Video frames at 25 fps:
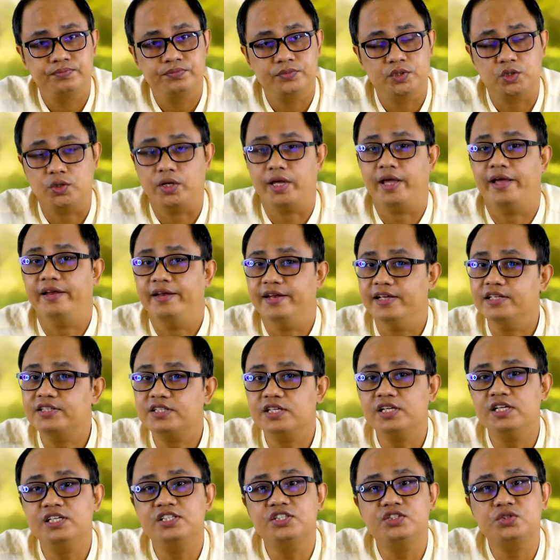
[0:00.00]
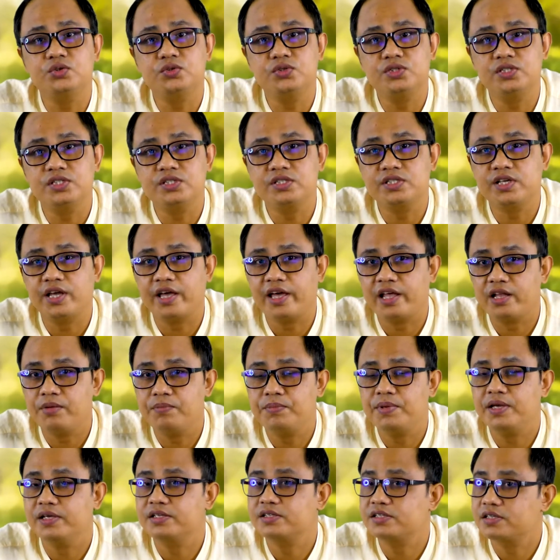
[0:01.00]
So a natural resources can
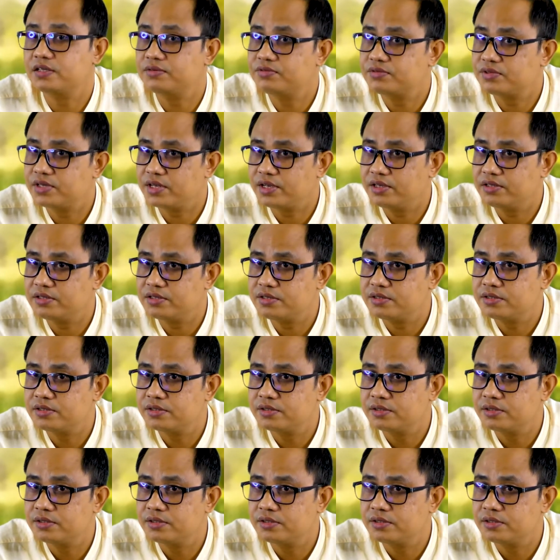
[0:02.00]
be a substance,